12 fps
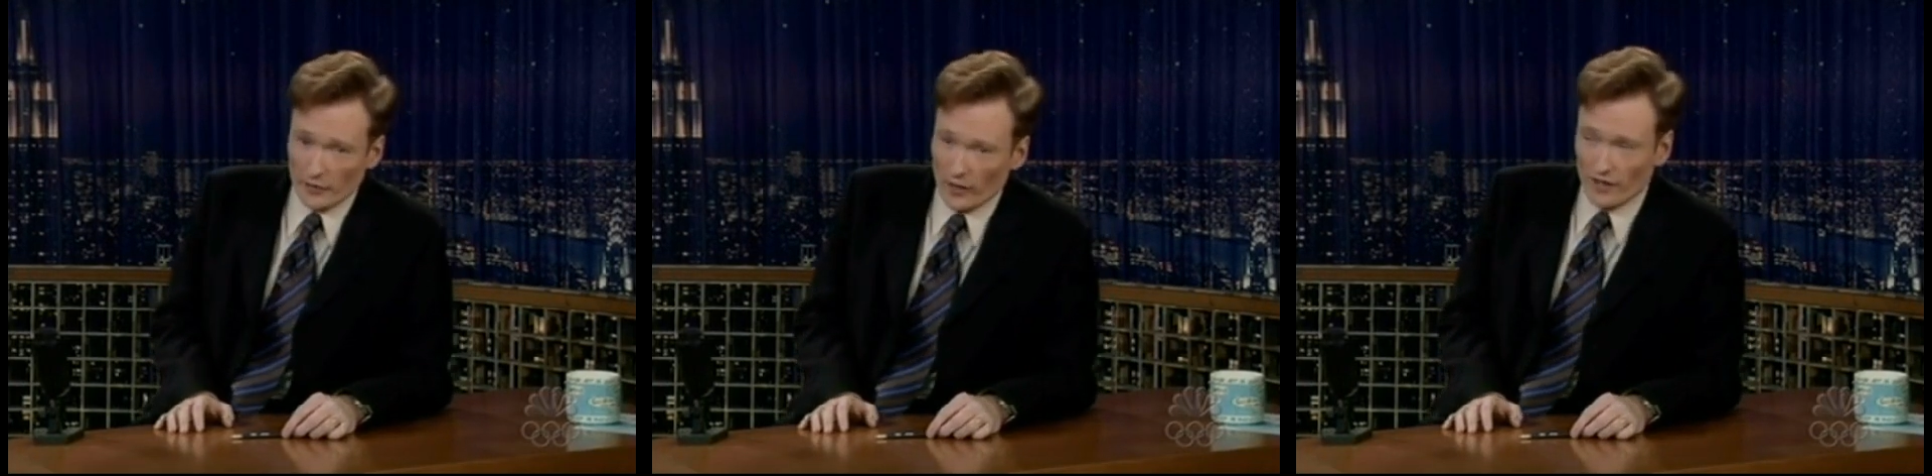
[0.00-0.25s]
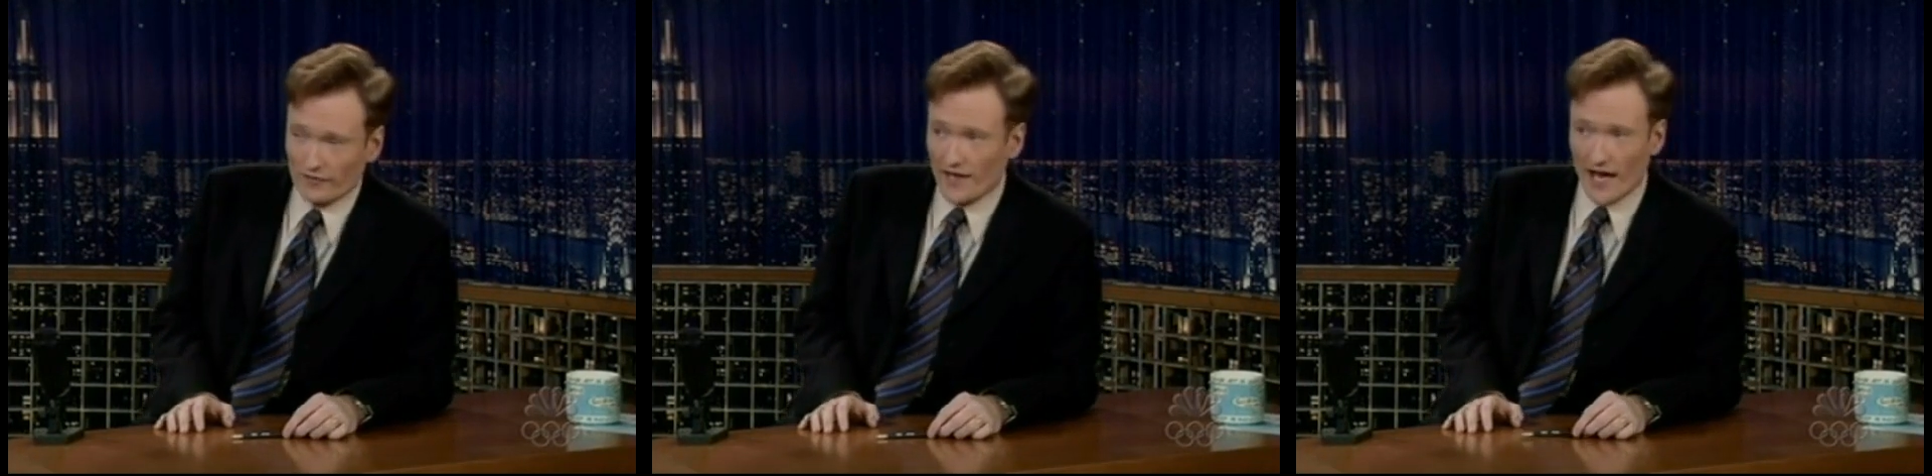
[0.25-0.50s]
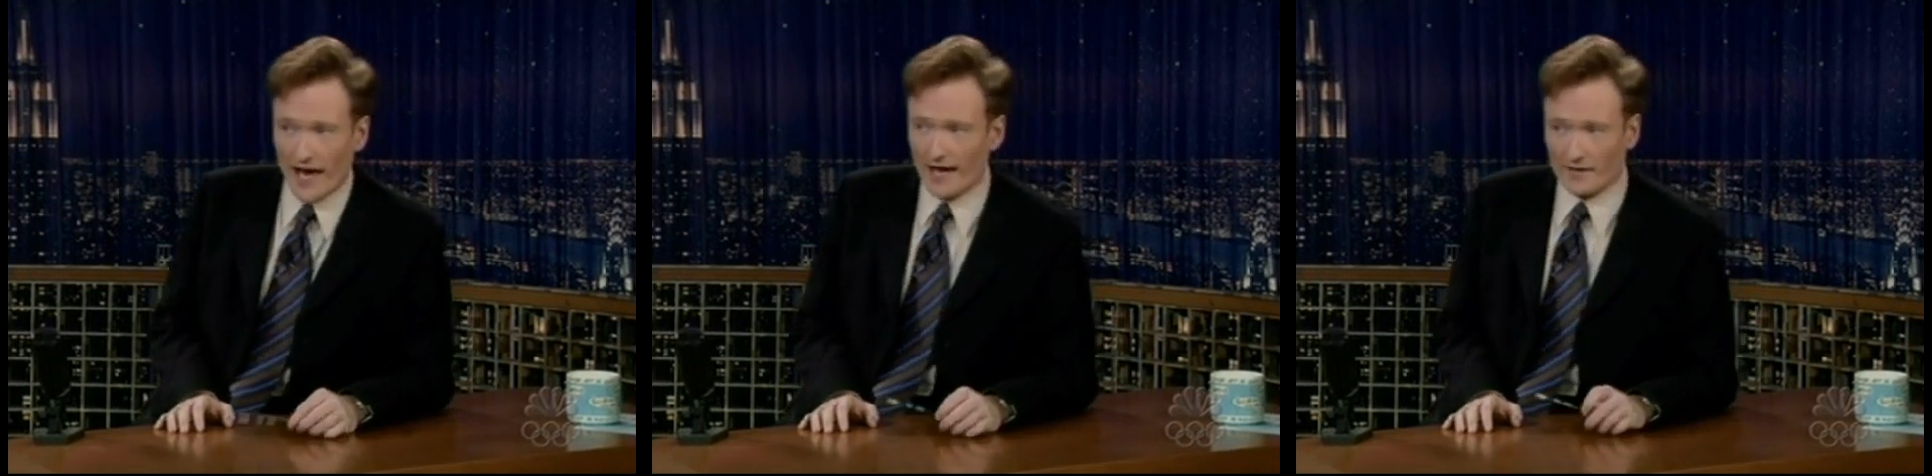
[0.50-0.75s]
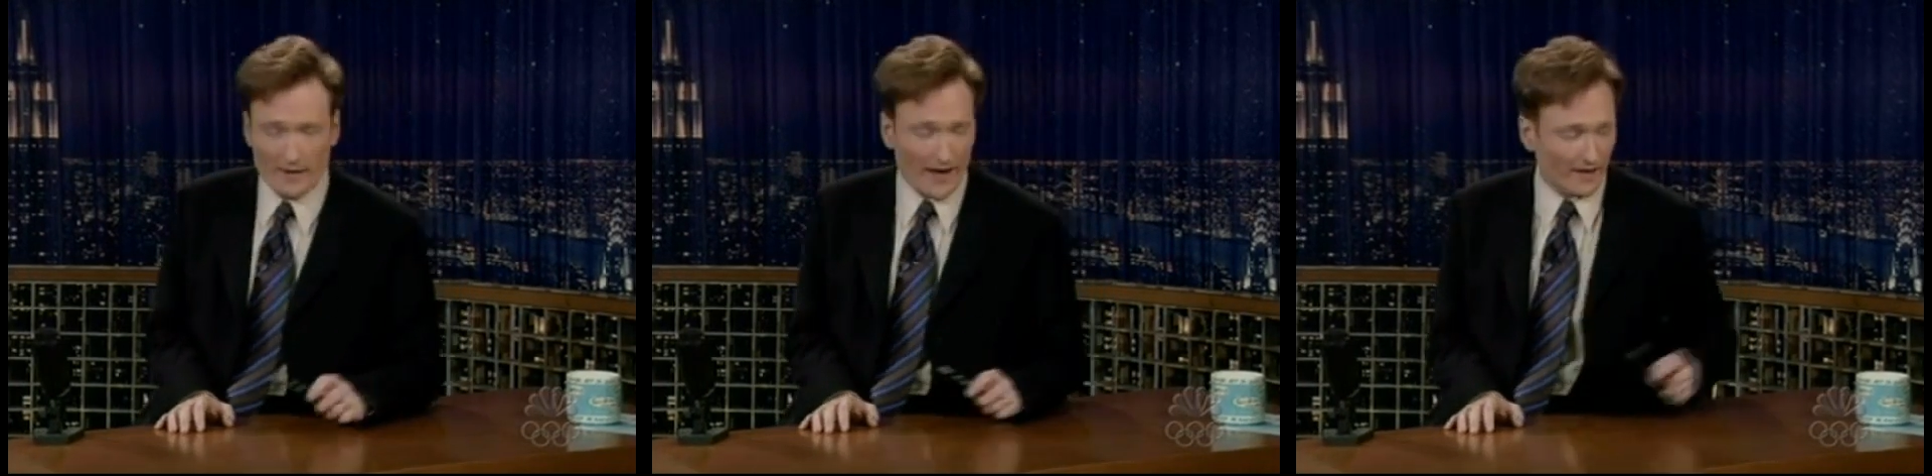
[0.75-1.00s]
rough
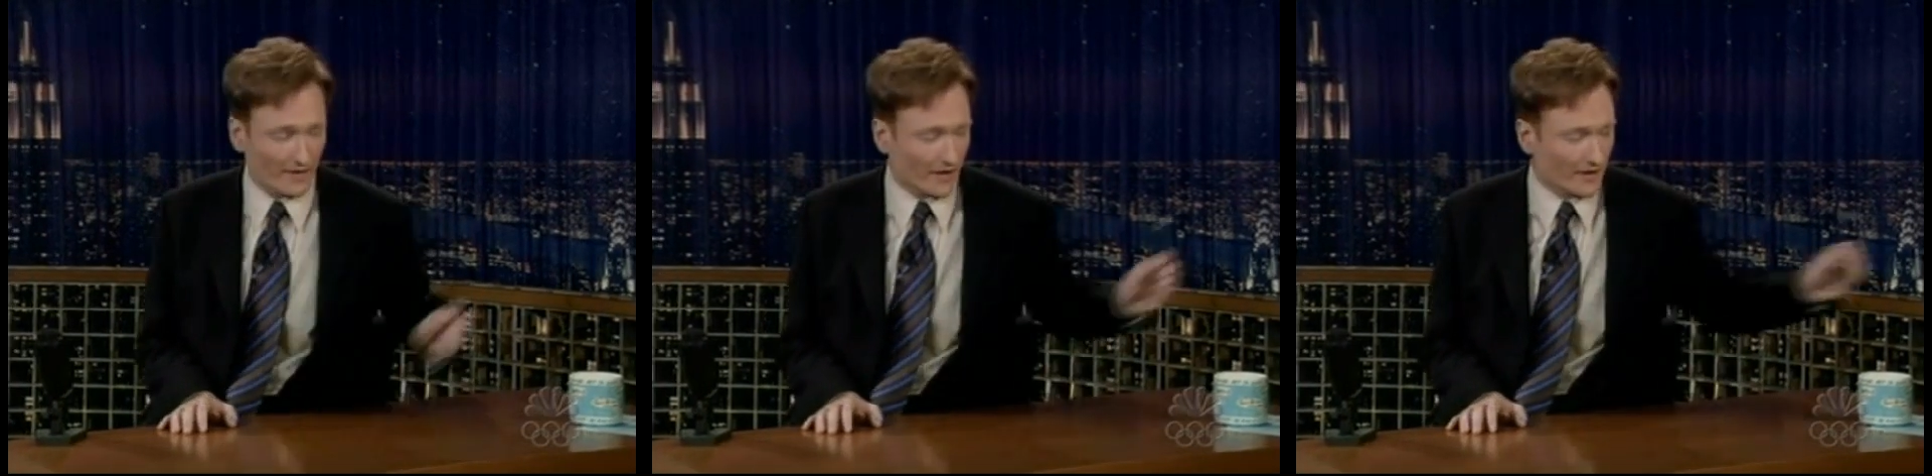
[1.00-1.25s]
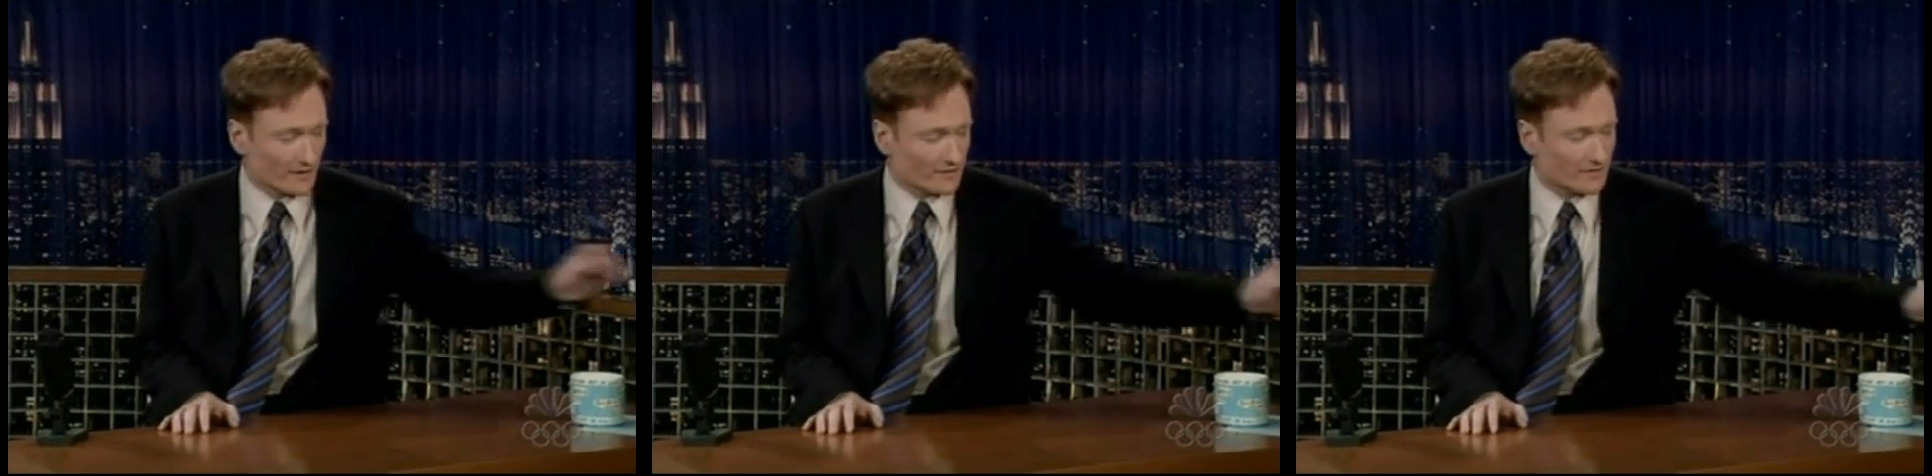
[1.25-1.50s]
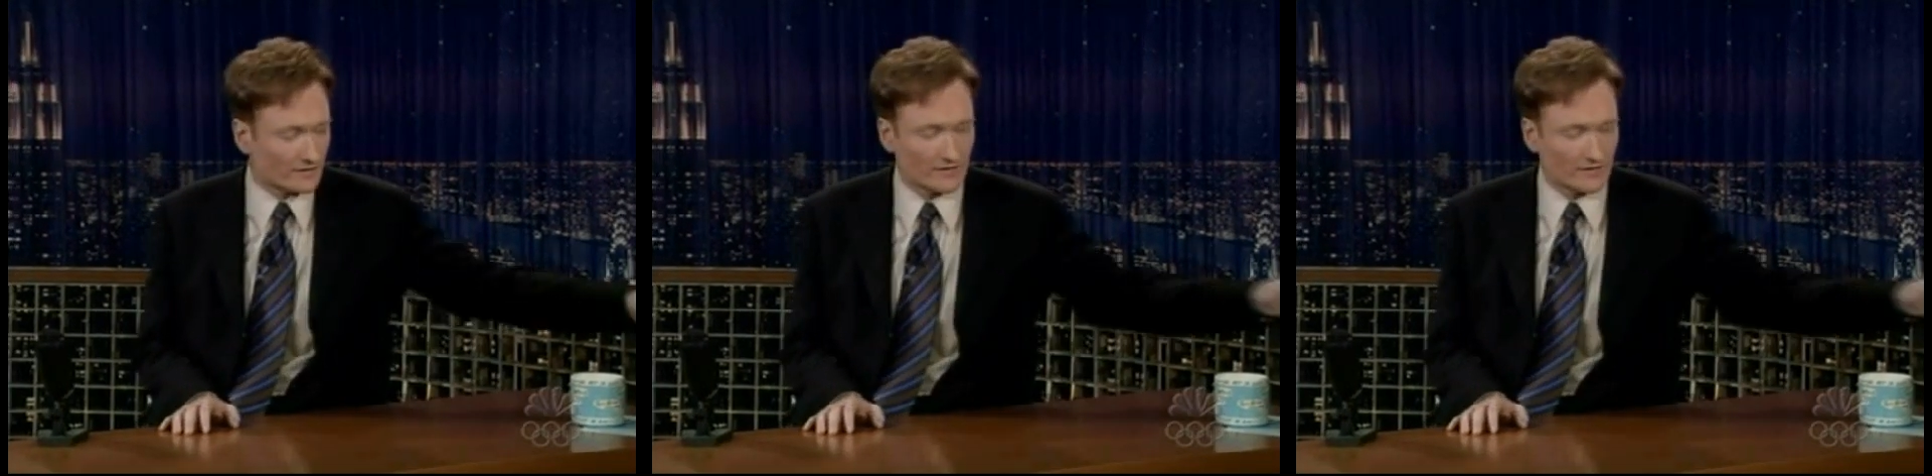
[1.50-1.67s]
gang back then.